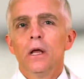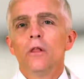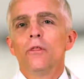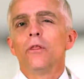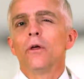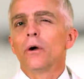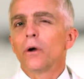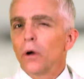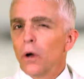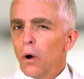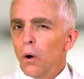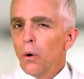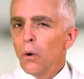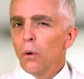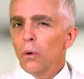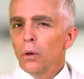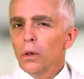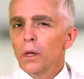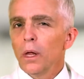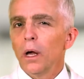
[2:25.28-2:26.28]
The
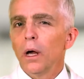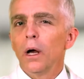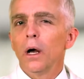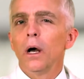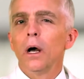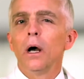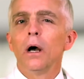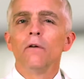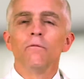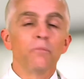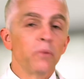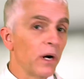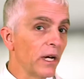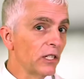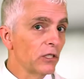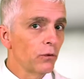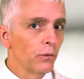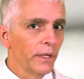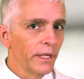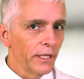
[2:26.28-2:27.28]
goal of
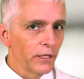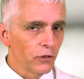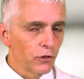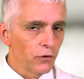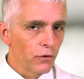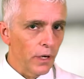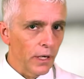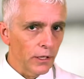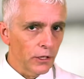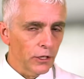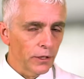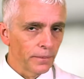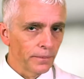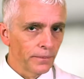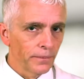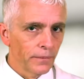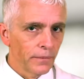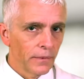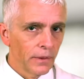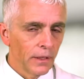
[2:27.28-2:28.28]
breast reconstruction
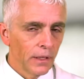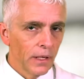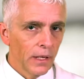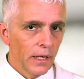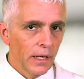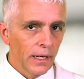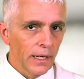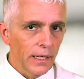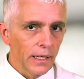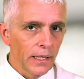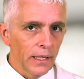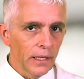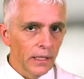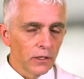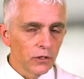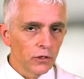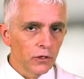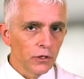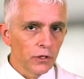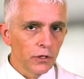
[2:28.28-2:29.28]

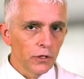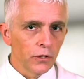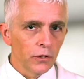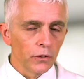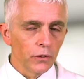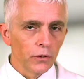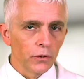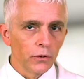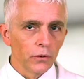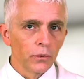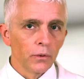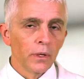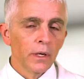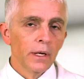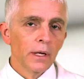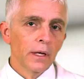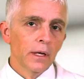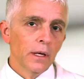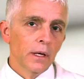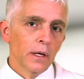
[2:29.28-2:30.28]
is to
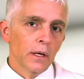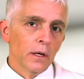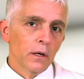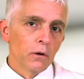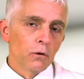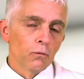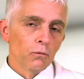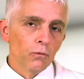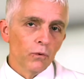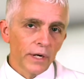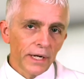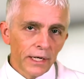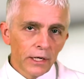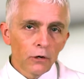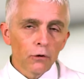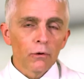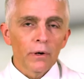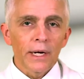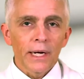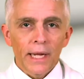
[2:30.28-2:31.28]

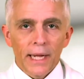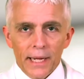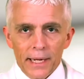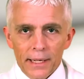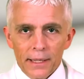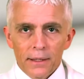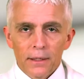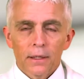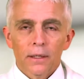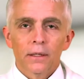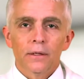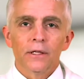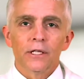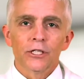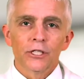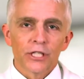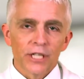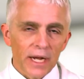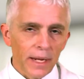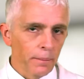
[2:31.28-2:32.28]
recreate the
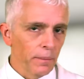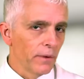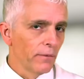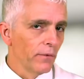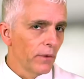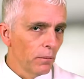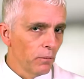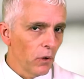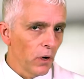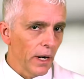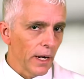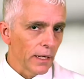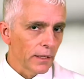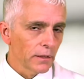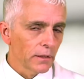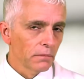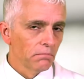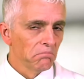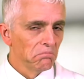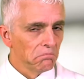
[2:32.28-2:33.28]
shape of the
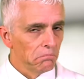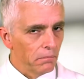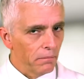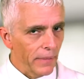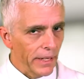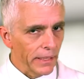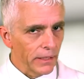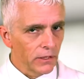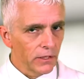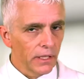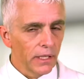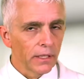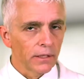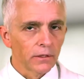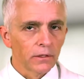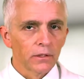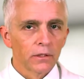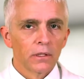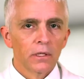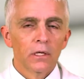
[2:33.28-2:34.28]
breast. Makes
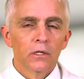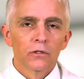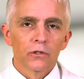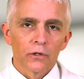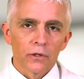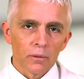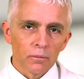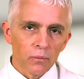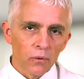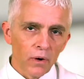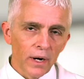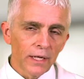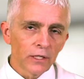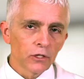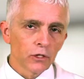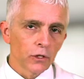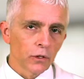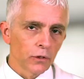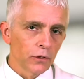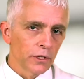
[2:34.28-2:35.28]
sense. So your
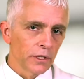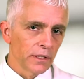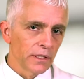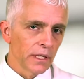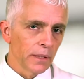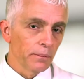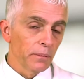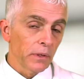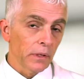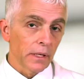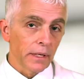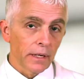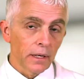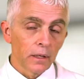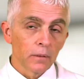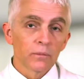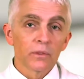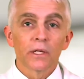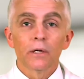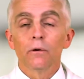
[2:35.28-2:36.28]
breast surgeon typically
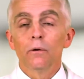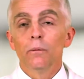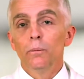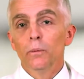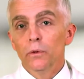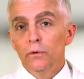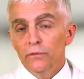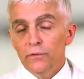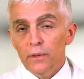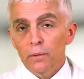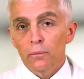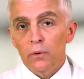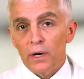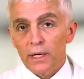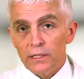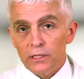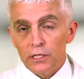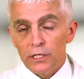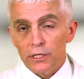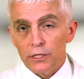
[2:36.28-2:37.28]
comes in and removes the
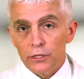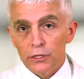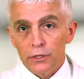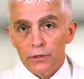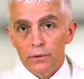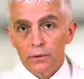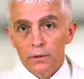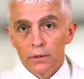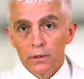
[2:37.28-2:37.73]
breast tissue,